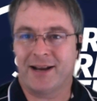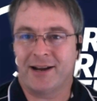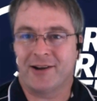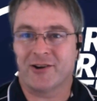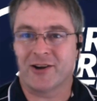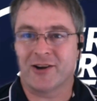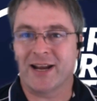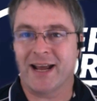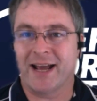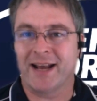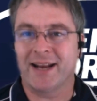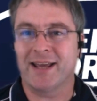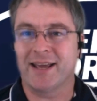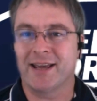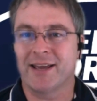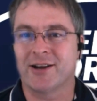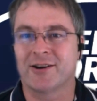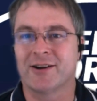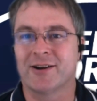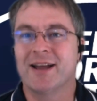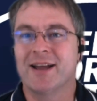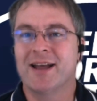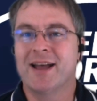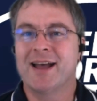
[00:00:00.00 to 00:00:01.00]
that are attending
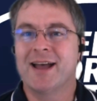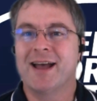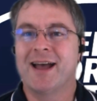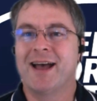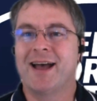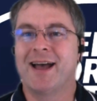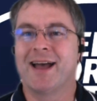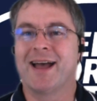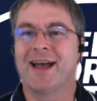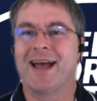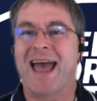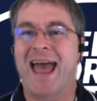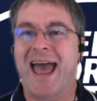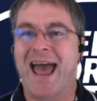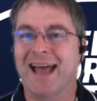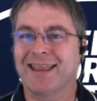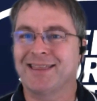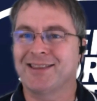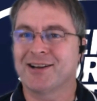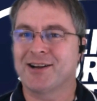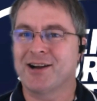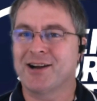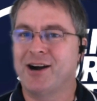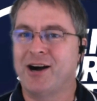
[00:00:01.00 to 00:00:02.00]
here at
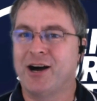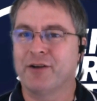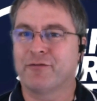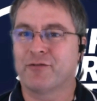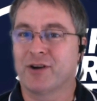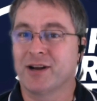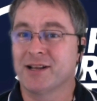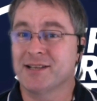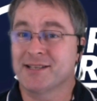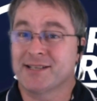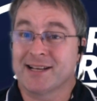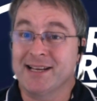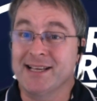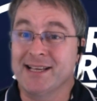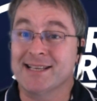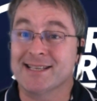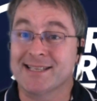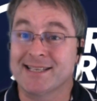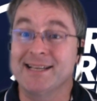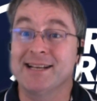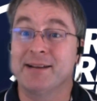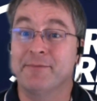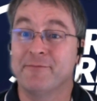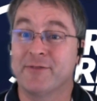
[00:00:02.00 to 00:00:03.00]
the conference, at
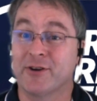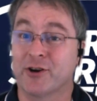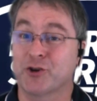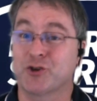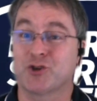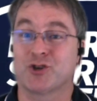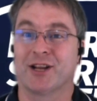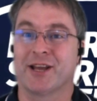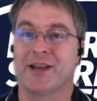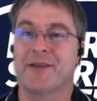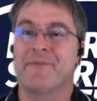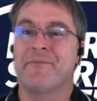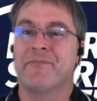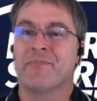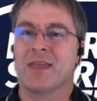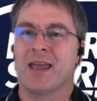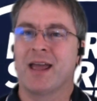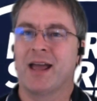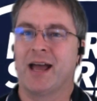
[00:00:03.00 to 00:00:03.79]
least see them virtually.